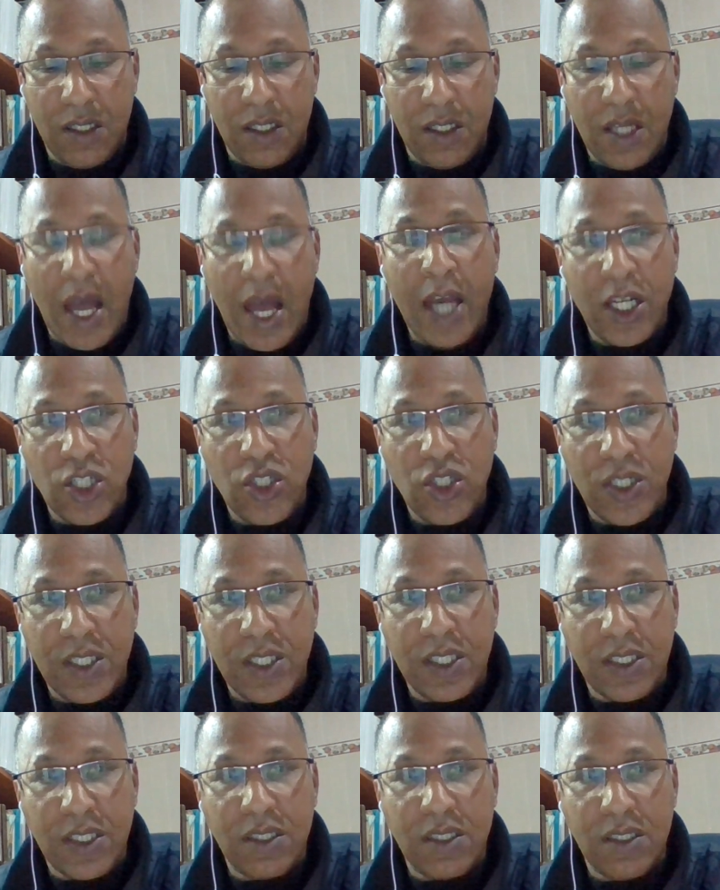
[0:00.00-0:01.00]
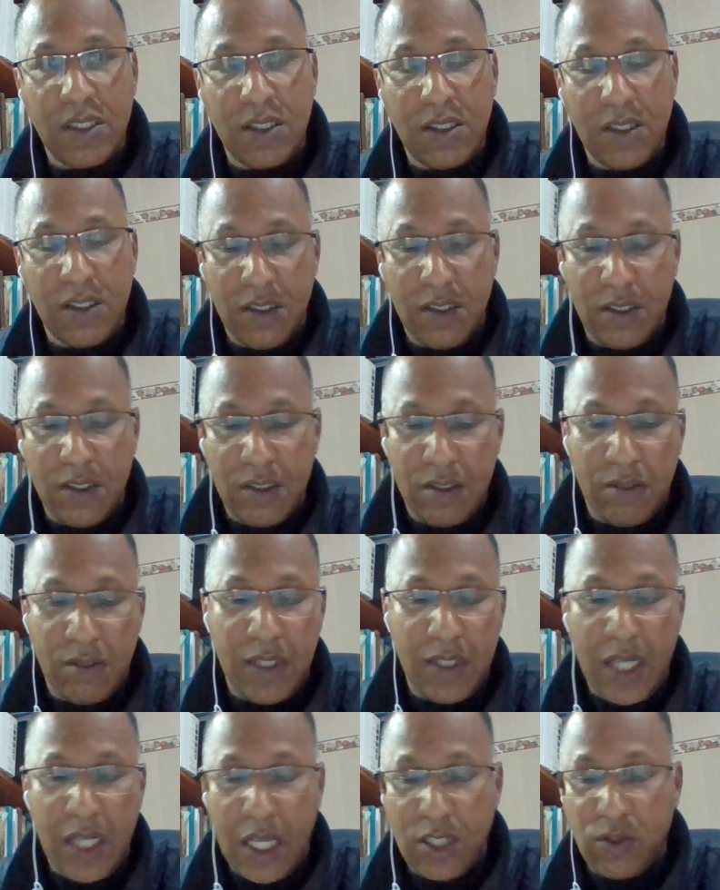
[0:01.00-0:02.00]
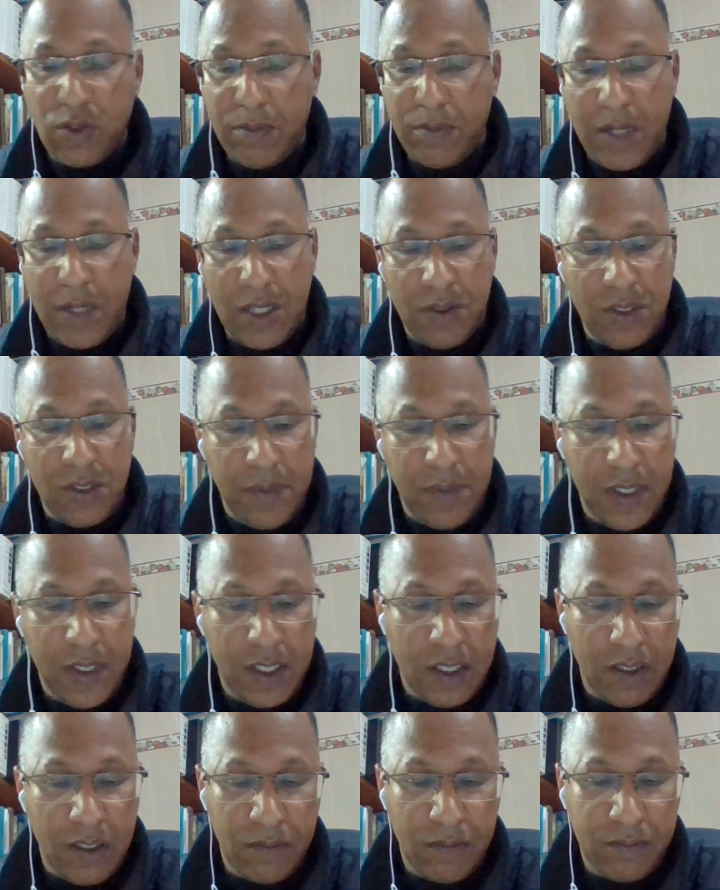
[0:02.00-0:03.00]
actions, uttered by the speaker.